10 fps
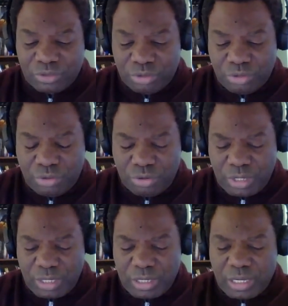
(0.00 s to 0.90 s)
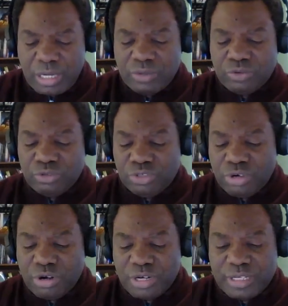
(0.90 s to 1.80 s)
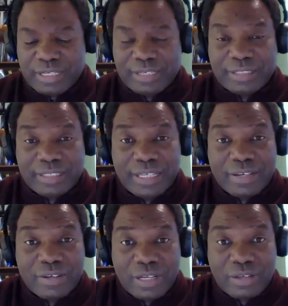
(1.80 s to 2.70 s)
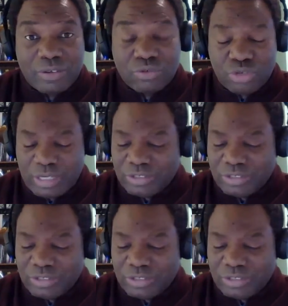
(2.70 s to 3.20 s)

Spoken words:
to John 13,